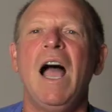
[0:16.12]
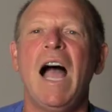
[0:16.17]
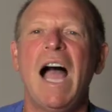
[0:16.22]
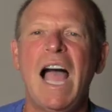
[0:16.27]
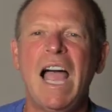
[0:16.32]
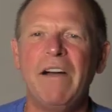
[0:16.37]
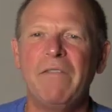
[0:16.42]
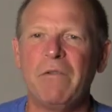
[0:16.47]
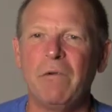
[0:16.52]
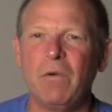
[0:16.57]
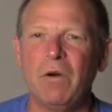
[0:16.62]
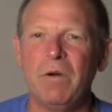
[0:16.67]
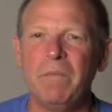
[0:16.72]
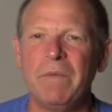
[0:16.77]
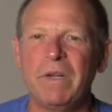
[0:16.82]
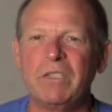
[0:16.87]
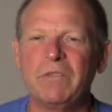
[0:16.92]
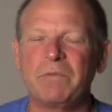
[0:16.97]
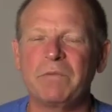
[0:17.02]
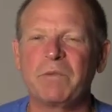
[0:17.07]
Hi
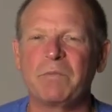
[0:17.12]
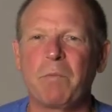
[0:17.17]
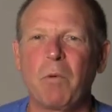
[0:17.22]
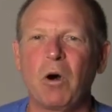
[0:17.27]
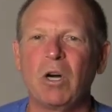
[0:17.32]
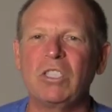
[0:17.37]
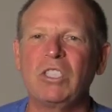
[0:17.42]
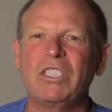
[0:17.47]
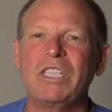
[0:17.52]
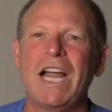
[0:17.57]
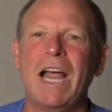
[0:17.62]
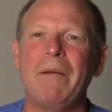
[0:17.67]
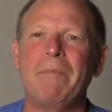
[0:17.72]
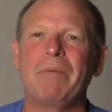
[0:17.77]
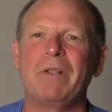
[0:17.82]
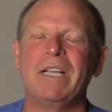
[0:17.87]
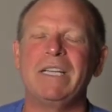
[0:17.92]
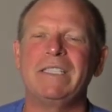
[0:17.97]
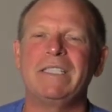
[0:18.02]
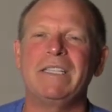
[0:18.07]
everyone, Mitch from
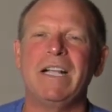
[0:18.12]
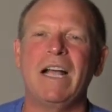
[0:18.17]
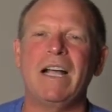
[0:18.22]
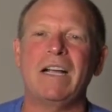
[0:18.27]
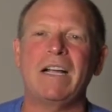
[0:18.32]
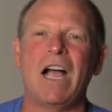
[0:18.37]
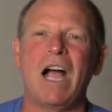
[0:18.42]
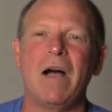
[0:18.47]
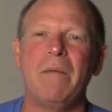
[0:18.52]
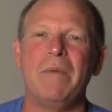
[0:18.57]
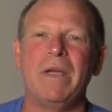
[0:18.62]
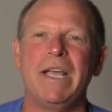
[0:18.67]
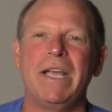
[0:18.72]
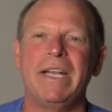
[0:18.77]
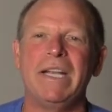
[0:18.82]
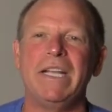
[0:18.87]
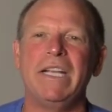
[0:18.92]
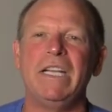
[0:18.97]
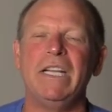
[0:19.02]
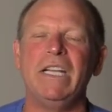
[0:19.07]
SportsChatPlace.com,
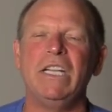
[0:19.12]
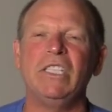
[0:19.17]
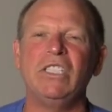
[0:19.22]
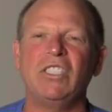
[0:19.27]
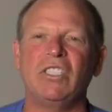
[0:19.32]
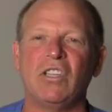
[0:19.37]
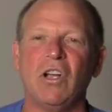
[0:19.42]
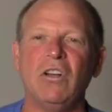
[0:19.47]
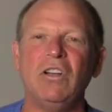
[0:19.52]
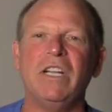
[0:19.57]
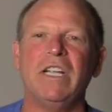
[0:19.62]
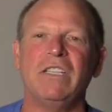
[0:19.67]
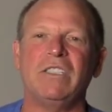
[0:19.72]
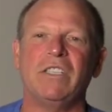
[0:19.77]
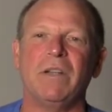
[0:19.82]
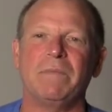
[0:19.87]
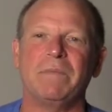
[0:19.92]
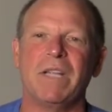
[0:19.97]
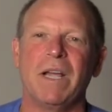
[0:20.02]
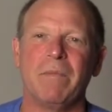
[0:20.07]
and it is Sunday,
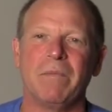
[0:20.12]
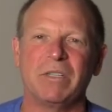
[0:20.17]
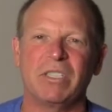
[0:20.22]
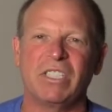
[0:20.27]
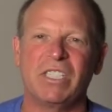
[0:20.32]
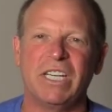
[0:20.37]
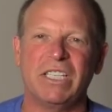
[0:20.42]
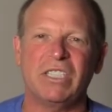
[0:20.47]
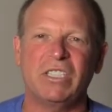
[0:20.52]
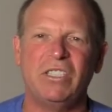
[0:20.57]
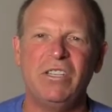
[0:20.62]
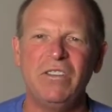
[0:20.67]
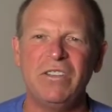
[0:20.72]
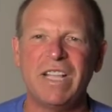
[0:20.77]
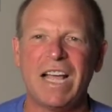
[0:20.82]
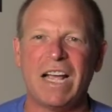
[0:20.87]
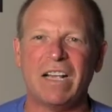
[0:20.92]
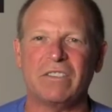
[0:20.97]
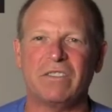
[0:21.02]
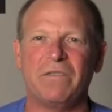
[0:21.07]
September 6,
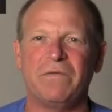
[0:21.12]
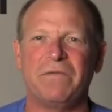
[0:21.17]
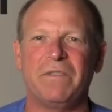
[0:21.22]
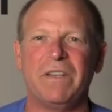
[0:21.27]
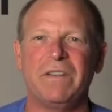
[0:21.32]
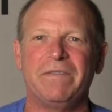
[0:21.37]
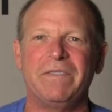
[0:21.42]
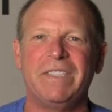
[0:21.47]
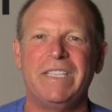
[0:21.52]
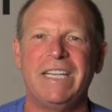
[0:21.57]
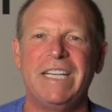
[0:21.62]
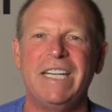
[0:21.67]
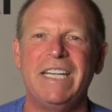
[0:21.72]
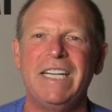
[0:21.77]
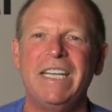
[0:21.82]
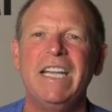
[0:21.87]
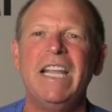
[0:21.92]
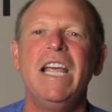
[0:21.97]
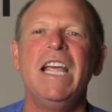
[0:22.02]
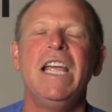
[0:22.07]

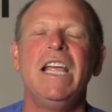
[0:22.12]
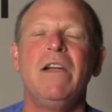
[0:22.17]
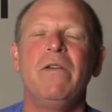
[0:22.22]
2015.